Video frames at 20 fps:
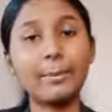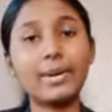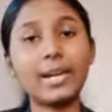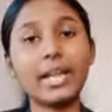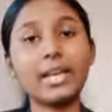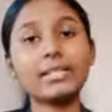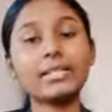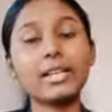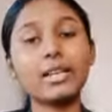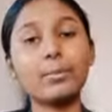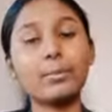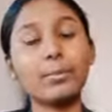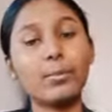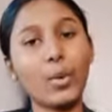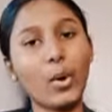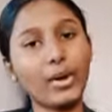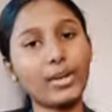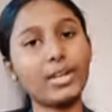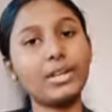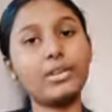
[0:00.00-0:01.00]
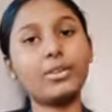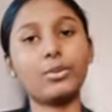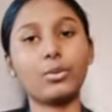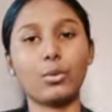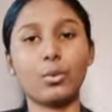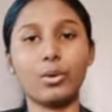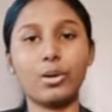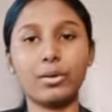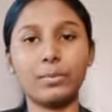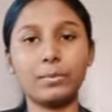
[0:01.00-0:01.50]
plays an important
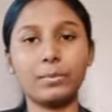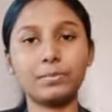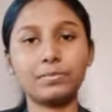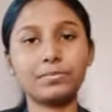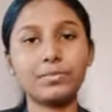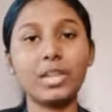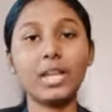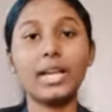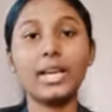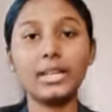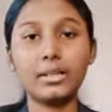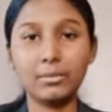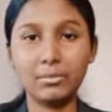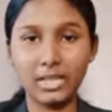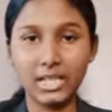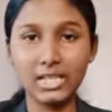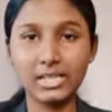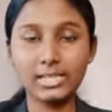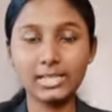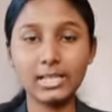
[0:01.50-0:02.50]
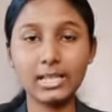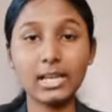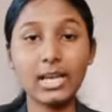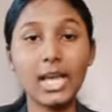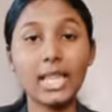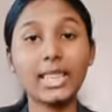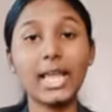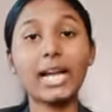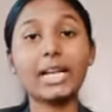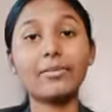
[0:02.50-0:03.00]
role. It means
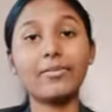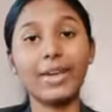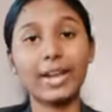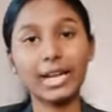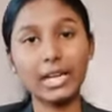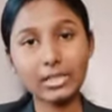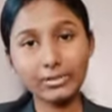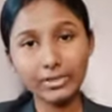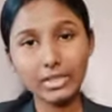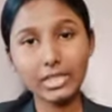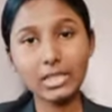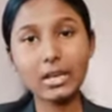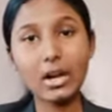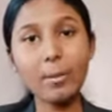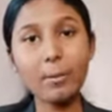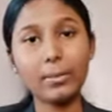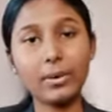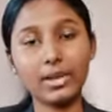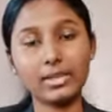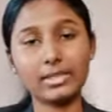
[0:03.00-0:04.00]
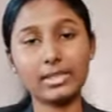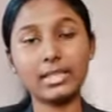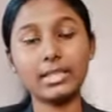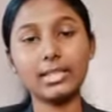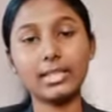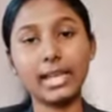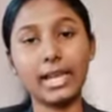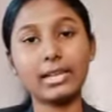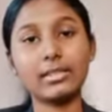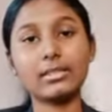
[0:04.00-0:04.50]
that whenever a
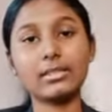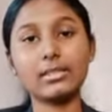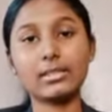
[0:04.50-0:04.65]
person gets